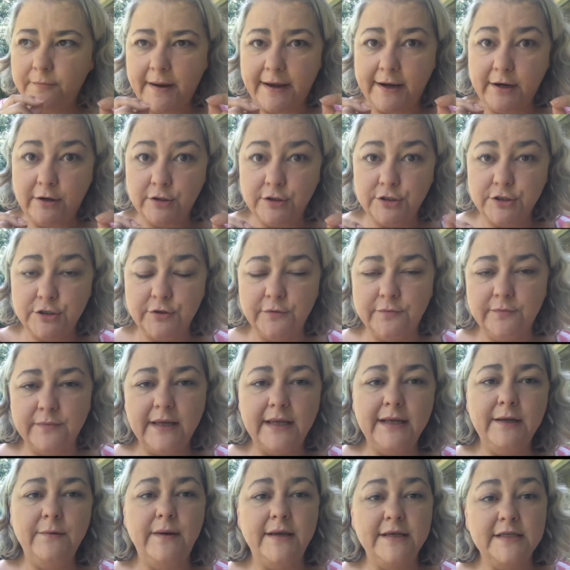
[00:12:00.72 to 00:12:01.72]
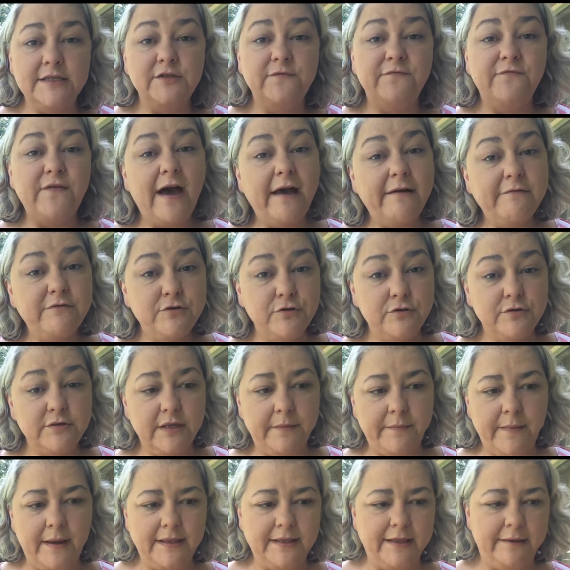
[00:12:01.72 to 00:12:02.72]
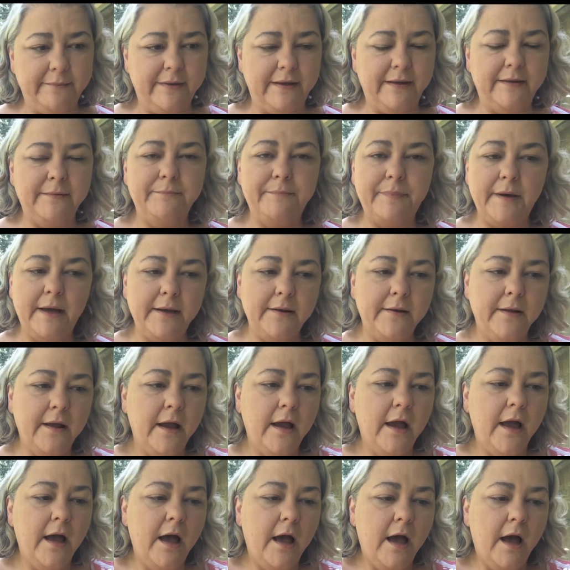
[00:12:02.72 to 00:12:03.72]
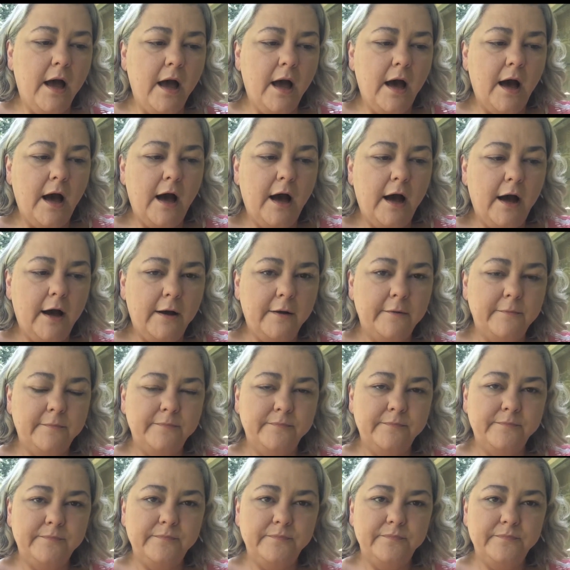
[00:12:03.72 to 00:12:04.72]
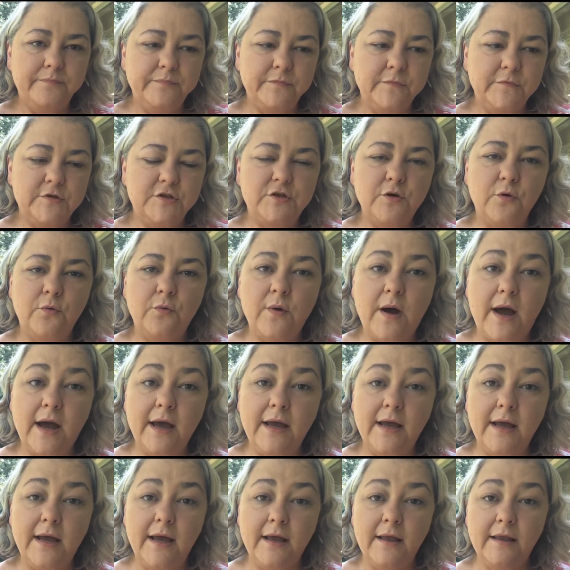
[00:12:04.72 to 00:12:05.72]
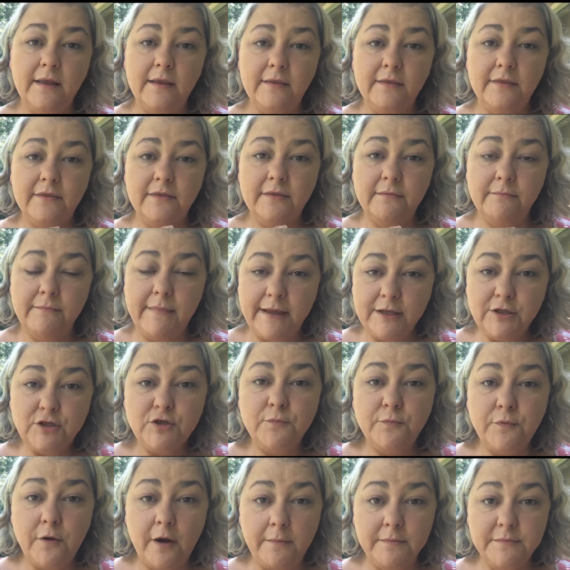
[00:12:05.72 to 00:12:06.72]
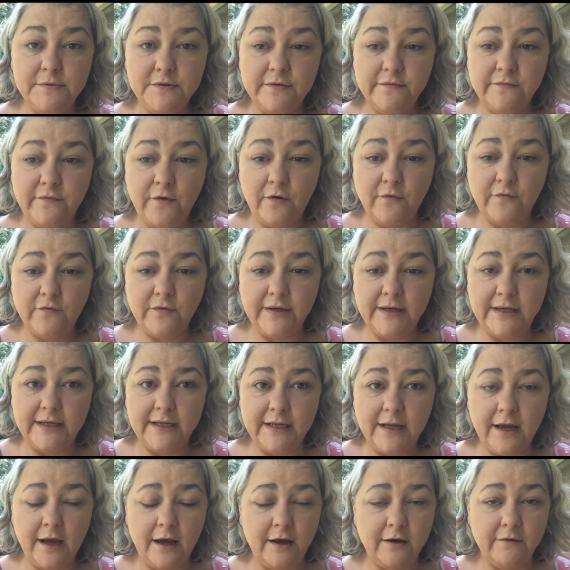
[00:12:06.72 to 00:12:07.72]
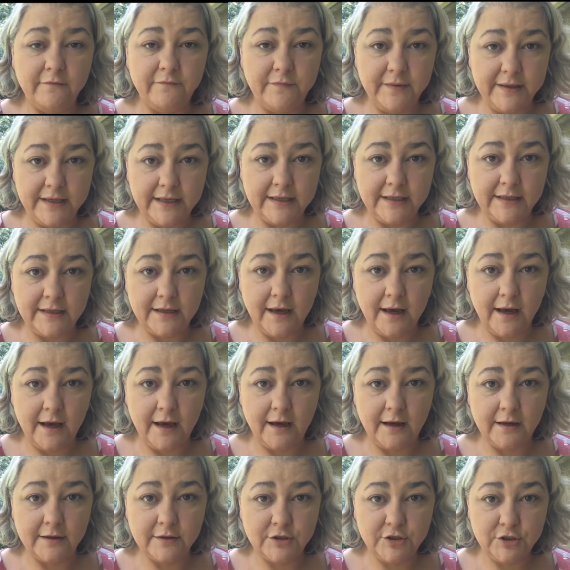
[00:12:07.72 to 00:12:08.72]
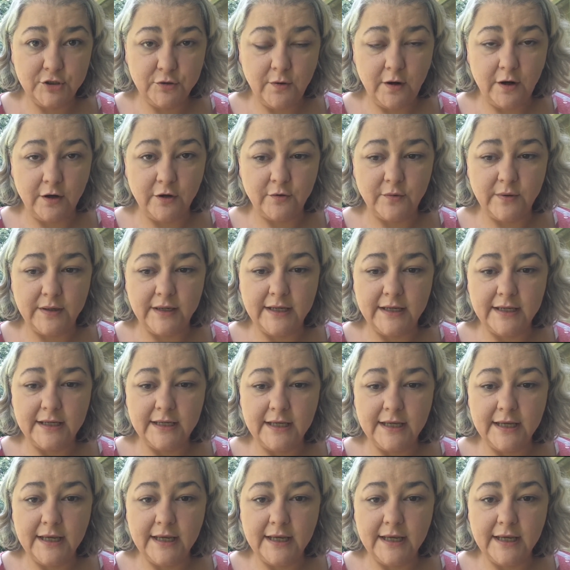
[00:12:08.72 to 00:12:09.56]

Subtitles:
bite or 2. Anyways, 5 is usually my limit. But, so, main 2 problems of overeating, being too hungry.